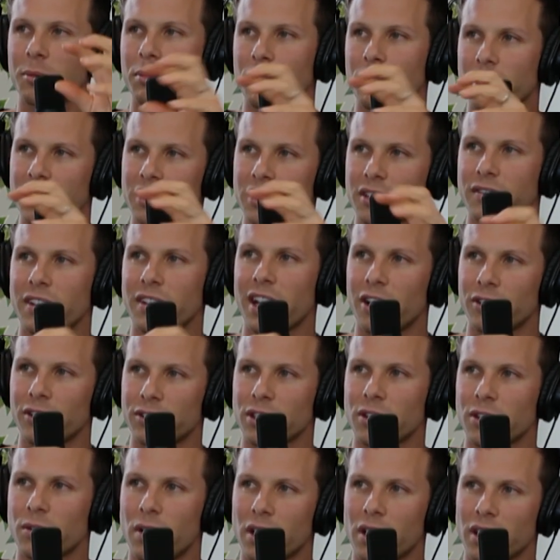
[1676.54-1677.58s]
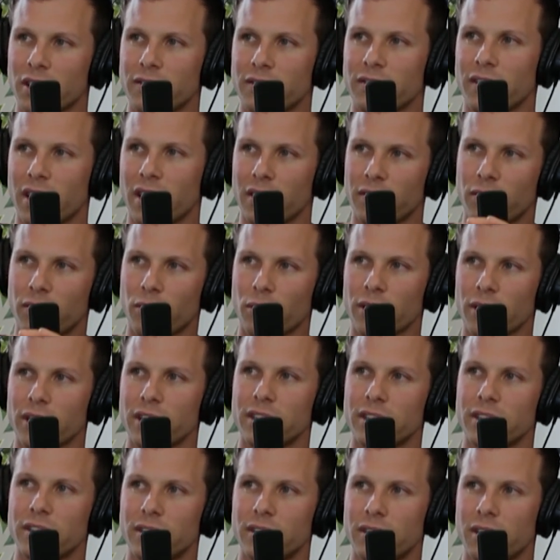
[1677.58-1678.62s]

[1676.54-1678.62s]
print of how to qualify for it, it